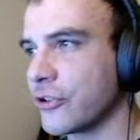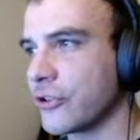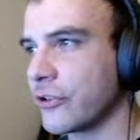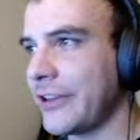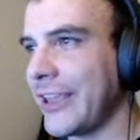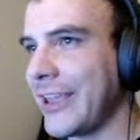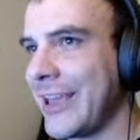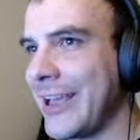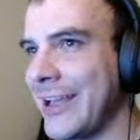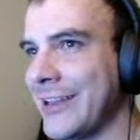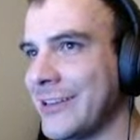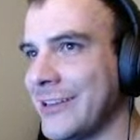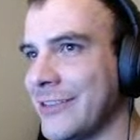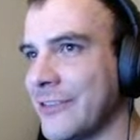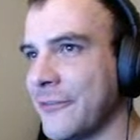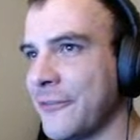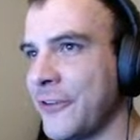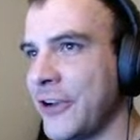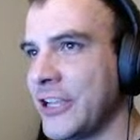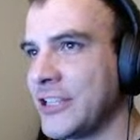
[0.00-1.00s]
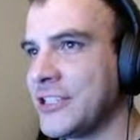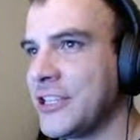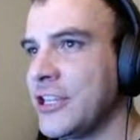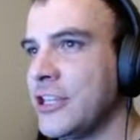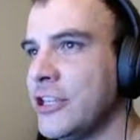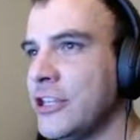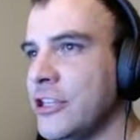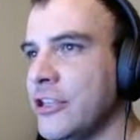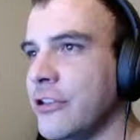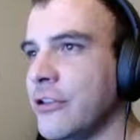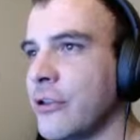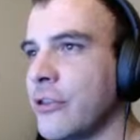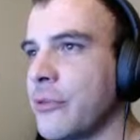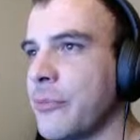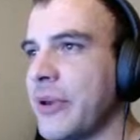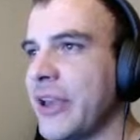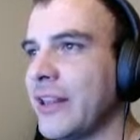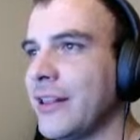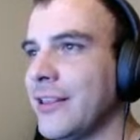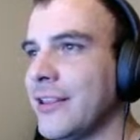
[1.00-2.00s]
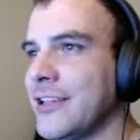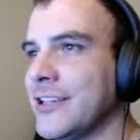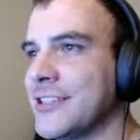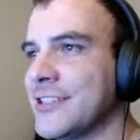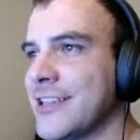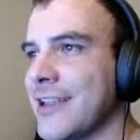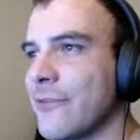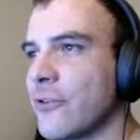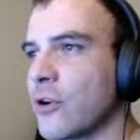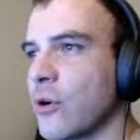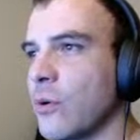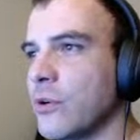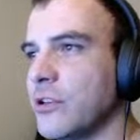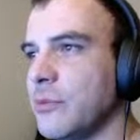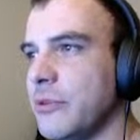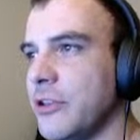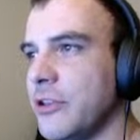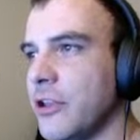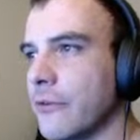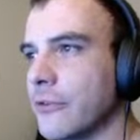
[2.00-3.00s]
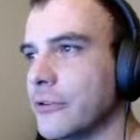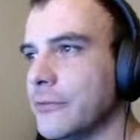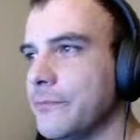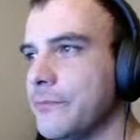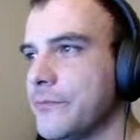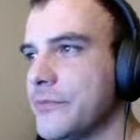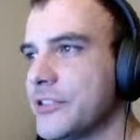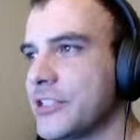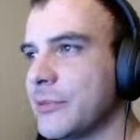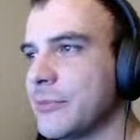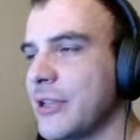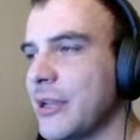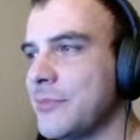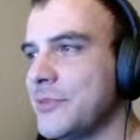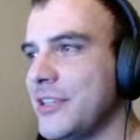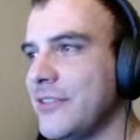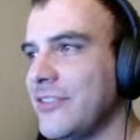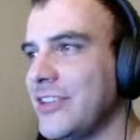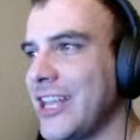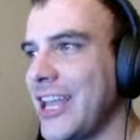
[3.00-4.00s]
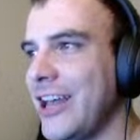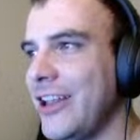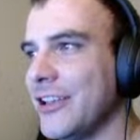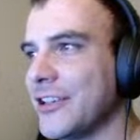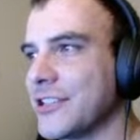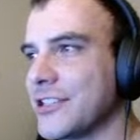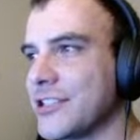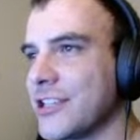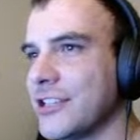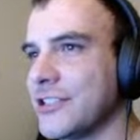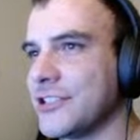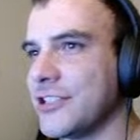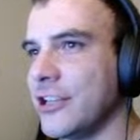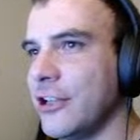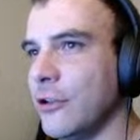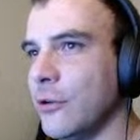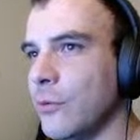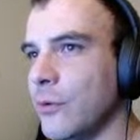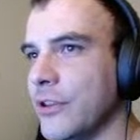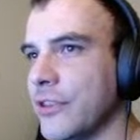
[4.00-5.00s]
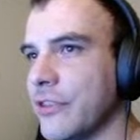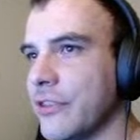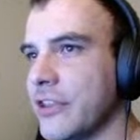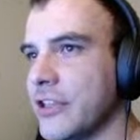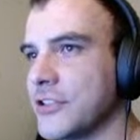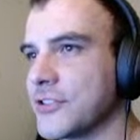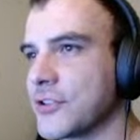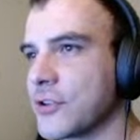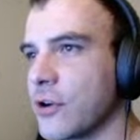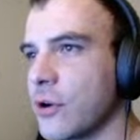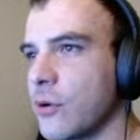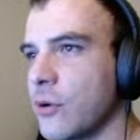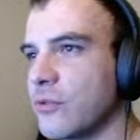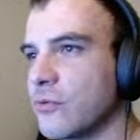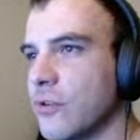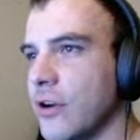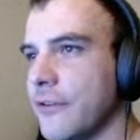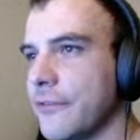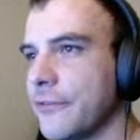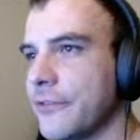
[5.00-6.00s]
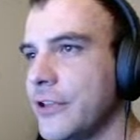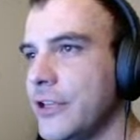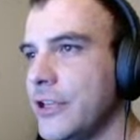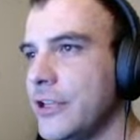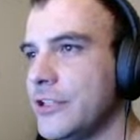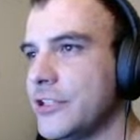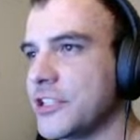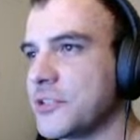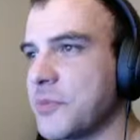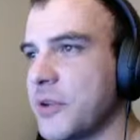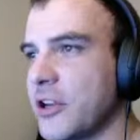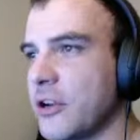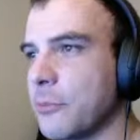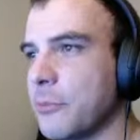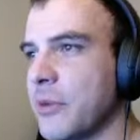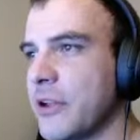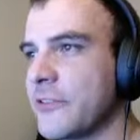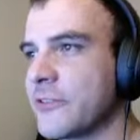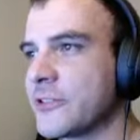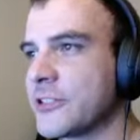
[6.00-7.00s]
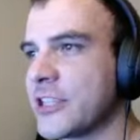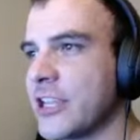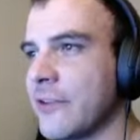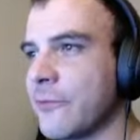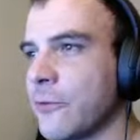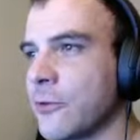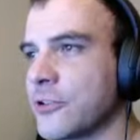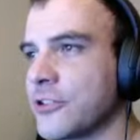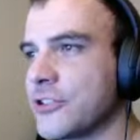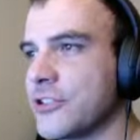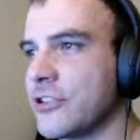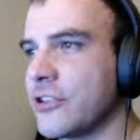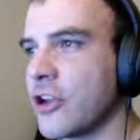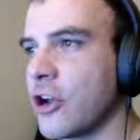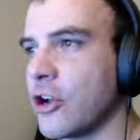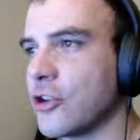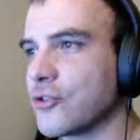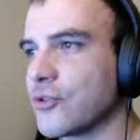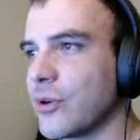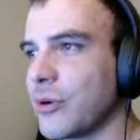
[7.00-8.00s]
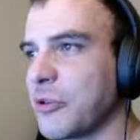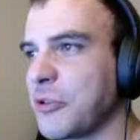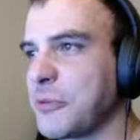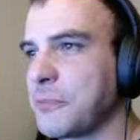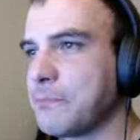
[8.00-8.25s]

ahead in the fight, you know the battle isn't ever going to be over. Sometimes even Alex can tell when things are going rough, despite your best efforts to the contrary.